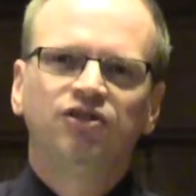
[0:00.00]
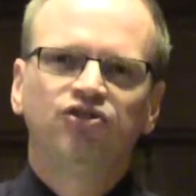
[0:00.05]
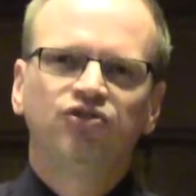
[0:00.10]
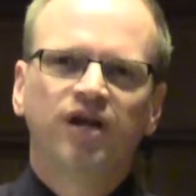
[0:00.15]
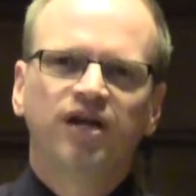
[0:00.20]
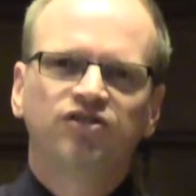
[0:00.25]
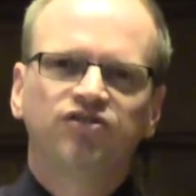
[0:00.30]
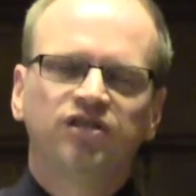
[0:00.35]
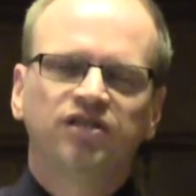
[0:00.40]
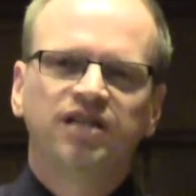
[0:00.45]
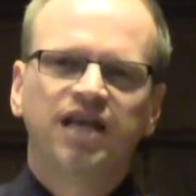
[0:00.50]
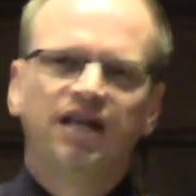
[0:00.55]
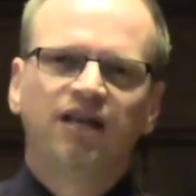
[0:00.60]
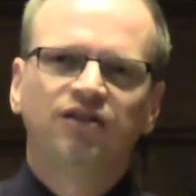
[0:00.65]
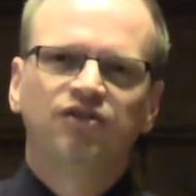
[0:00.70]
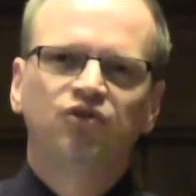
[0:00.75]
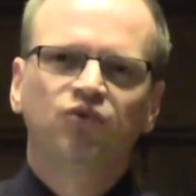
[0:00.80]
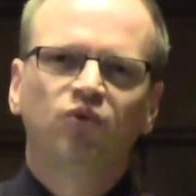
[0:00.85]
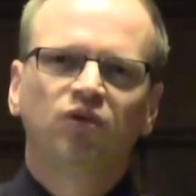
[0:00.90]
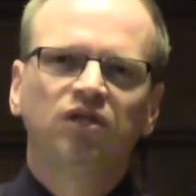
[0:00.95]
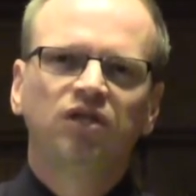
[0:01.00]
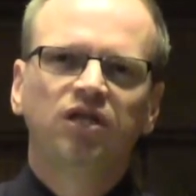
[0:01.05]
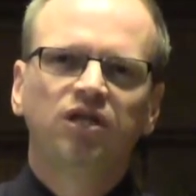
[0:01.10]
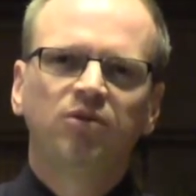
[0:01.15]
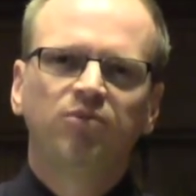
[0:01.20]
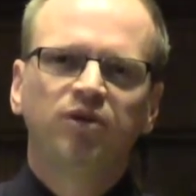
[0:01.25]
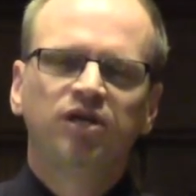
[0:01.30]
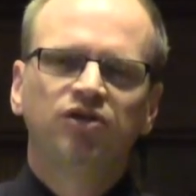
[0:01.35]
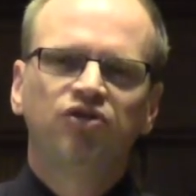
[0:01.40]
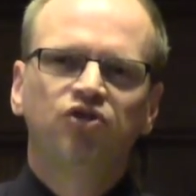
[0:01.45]
the transcendentalists were a
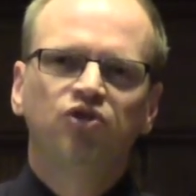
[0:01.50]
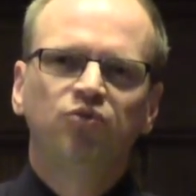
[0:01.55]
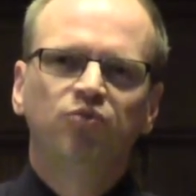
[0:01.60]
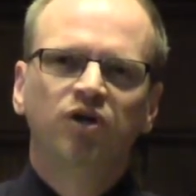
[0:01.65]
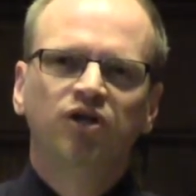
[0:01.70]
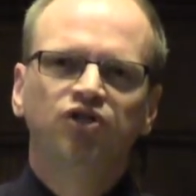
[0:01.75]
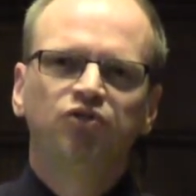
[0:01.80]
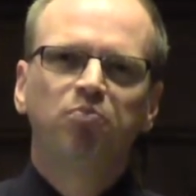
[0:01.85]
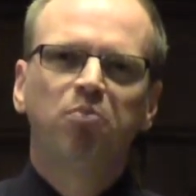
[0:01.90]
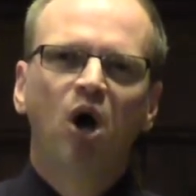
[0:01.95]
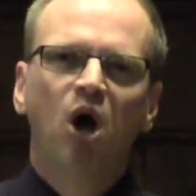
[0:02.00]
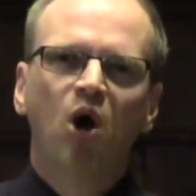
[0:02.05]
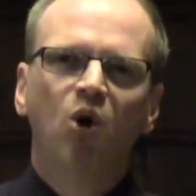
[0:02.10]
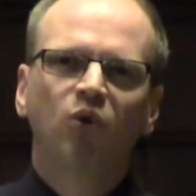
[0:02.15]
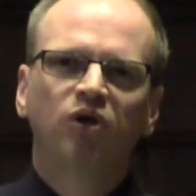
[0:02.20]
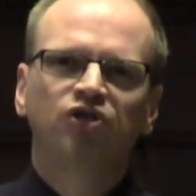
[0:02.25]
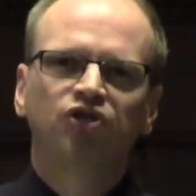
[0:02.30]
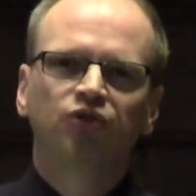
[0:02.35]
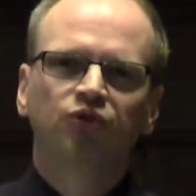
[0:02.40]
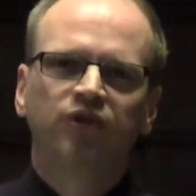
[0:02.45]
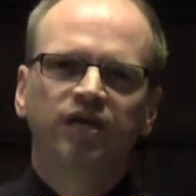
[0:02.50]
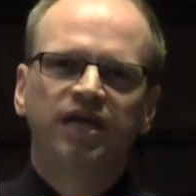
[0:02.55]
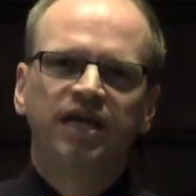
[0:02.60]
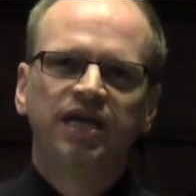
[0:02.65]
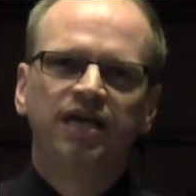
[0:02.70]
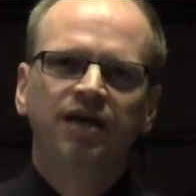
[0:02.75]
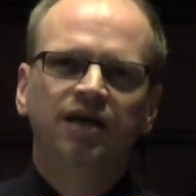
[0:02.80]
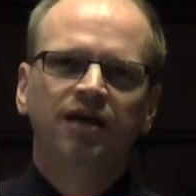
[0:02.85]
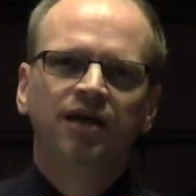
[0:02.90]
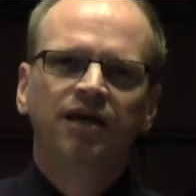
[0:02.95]
little bit too much
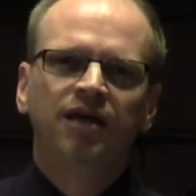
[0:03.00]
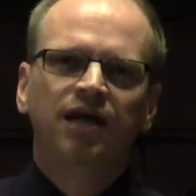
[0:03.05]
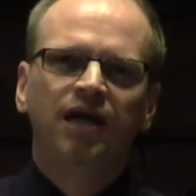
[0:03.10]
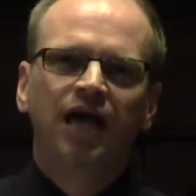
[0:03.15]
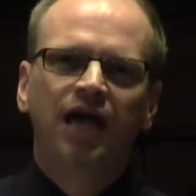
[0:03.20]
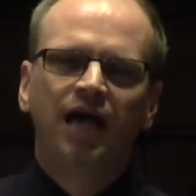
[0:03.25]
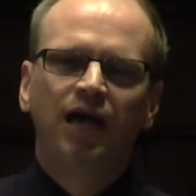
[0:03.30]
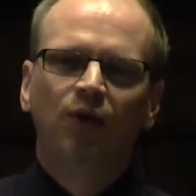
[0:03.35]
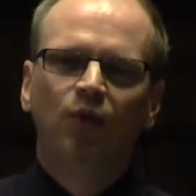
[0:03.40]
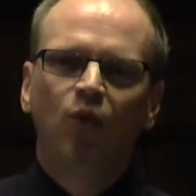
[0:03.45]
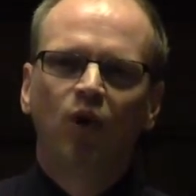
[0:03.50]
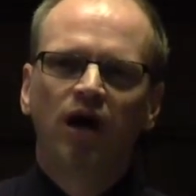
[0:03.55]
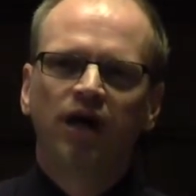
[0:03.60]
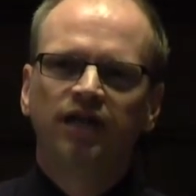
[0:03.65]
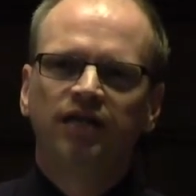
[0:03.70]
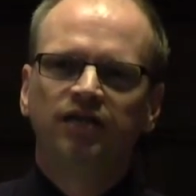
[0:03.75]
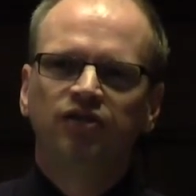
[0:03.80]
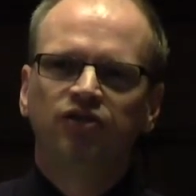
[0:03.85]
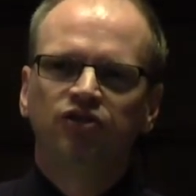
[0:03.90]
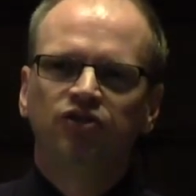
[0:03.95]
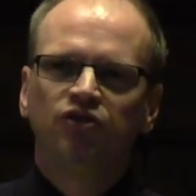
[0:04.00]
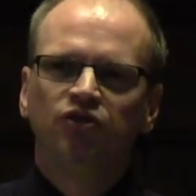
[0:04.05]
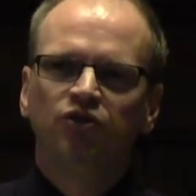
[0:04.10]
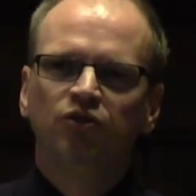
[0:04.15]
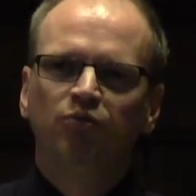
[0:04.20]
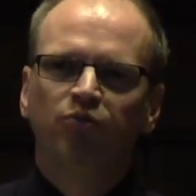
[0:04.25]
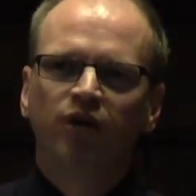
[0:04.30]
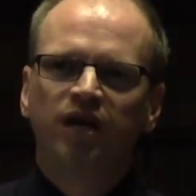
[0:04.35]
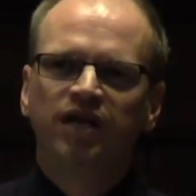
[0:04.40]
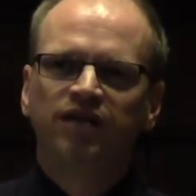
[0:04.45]
poetry and wanted
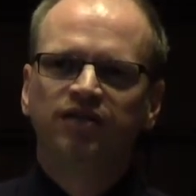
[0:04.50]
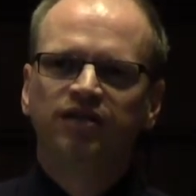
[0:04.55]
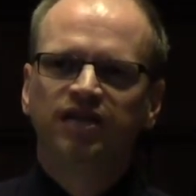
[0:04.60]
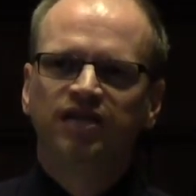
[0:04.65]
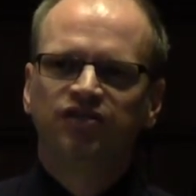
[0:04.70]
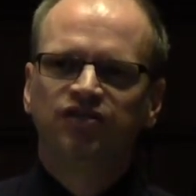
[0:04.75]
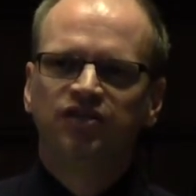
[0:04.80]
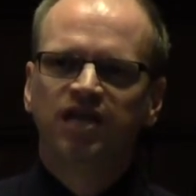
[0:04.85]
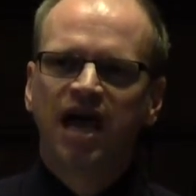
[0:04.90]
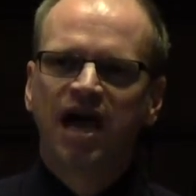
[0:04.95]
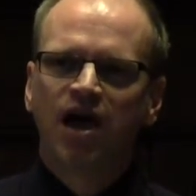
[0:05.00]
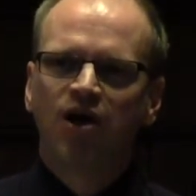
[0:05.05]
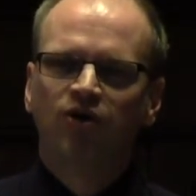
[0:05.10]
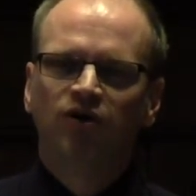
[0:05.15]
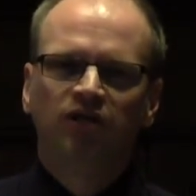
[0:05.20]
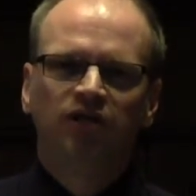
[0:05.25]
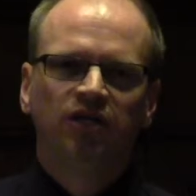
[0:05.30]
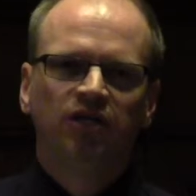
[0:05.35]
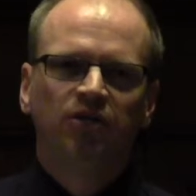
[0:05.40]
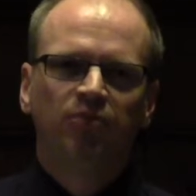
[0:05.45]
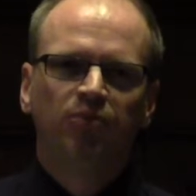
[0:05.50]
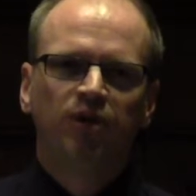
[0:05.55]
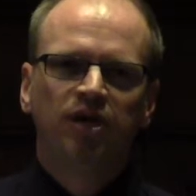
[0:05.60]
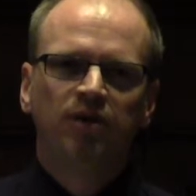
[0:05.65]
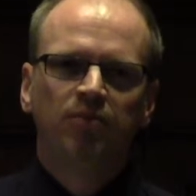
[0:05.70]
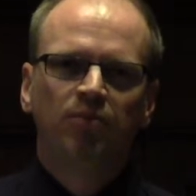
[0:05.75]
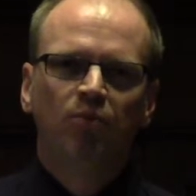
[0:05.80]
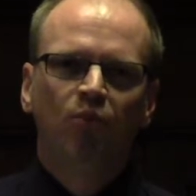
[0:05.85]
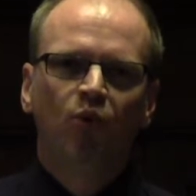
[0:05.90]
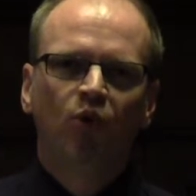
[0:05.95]
to break things down a little
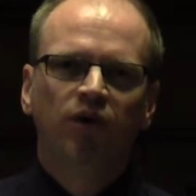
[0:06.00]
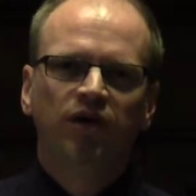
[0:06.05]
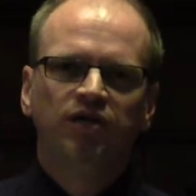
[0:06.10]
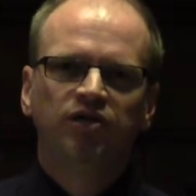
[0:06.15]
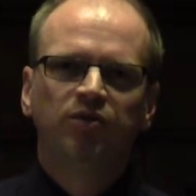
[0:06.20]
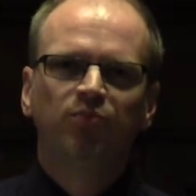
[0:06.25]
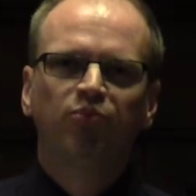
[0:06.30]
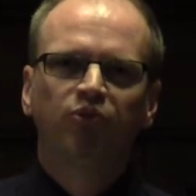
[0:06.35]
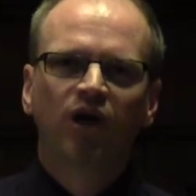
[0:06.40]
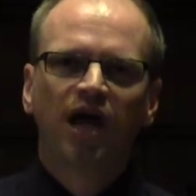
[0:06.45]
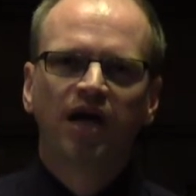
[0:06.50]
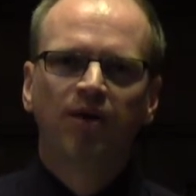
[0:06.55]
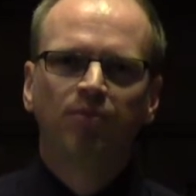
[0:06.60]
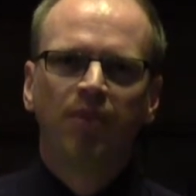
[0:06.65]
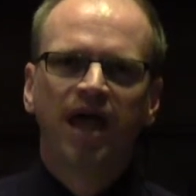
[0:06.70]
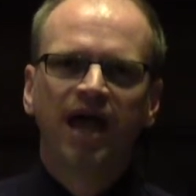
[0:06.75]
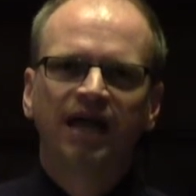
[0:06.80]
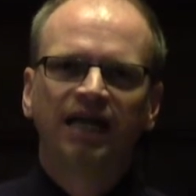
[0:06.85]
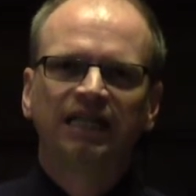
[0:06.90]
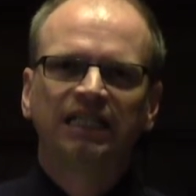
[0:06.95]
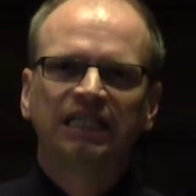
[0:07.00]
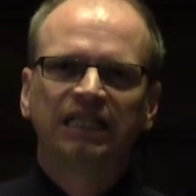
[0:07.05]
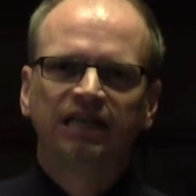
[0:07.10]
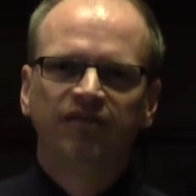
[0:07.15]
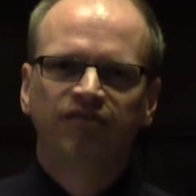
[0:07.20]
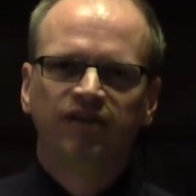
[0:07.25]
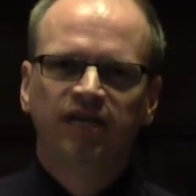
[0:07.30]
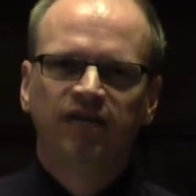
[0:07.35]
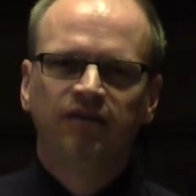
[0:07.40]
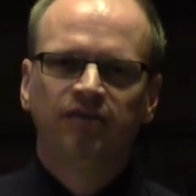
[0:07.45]
bit more into pragmatic
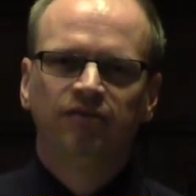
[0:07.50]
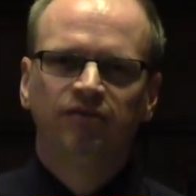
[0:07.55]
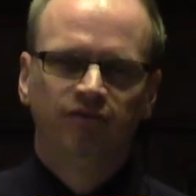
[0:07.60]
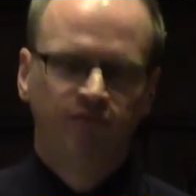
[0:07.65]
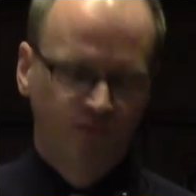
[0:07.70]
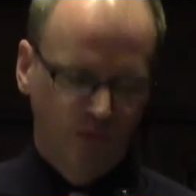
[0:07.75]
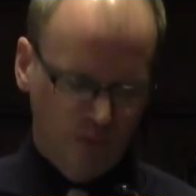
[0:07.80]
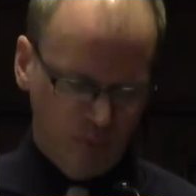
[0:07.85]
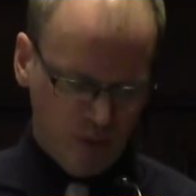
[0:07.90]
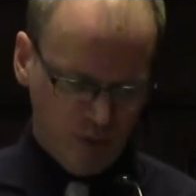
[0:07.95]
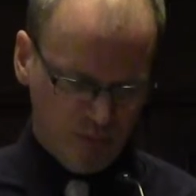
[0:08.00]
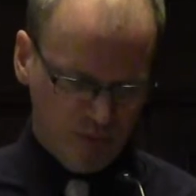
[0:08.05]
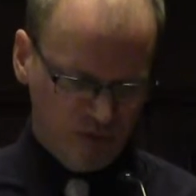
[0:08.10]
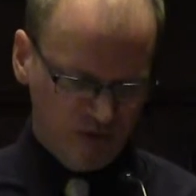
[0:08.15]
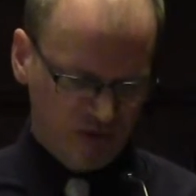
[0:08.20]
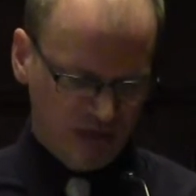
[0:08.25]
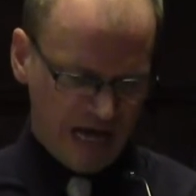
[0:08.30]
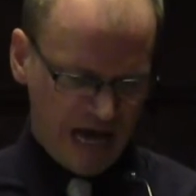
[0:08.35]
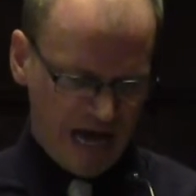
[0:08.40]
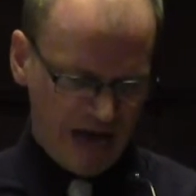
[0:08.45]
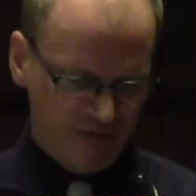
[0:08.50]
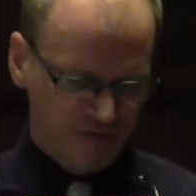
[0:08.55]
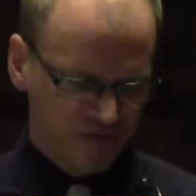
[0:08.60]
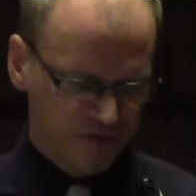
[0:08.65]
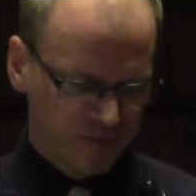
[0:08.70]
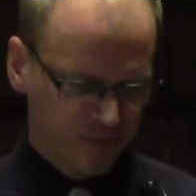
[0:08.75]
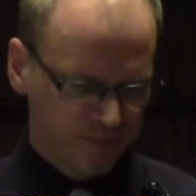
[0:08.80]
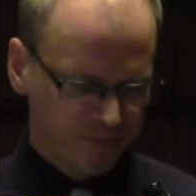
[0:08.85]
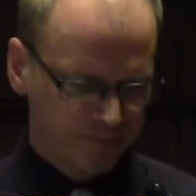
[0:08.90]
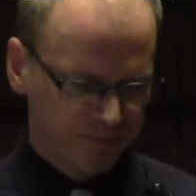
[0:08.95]
living for people's lives.